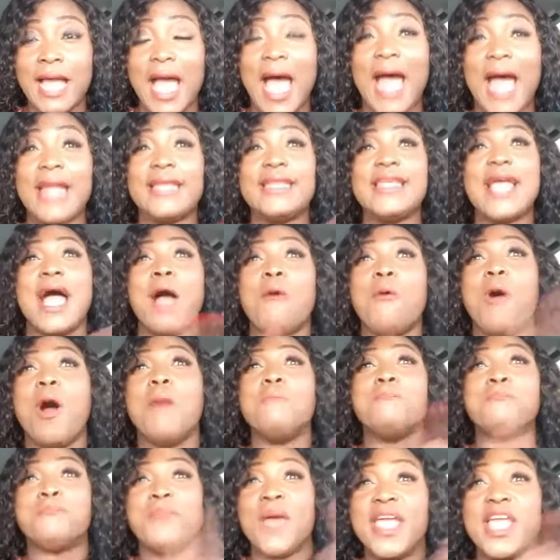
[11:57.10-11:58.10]
ade a
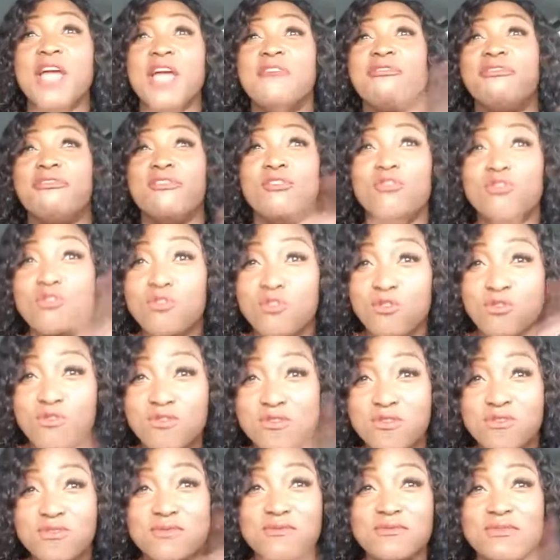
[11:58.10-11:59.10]
won pay e fugu
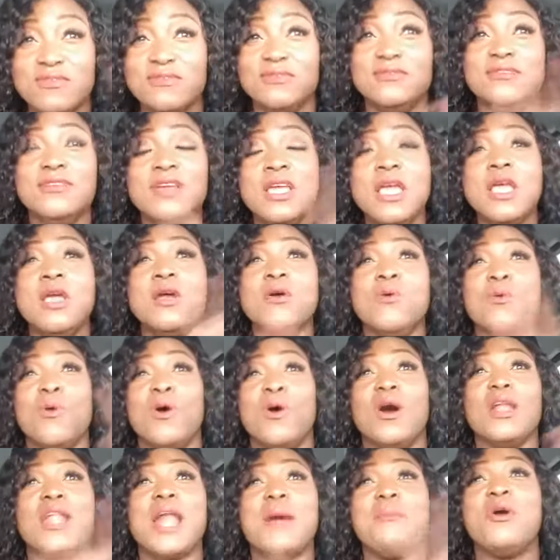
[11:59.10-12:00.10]

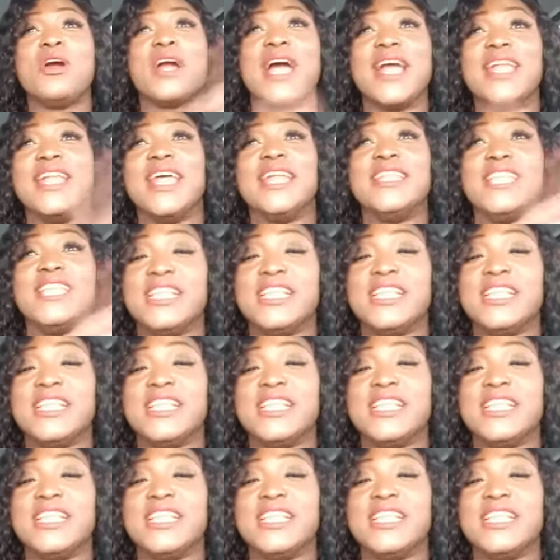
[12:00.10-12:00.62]
honorable Kennedy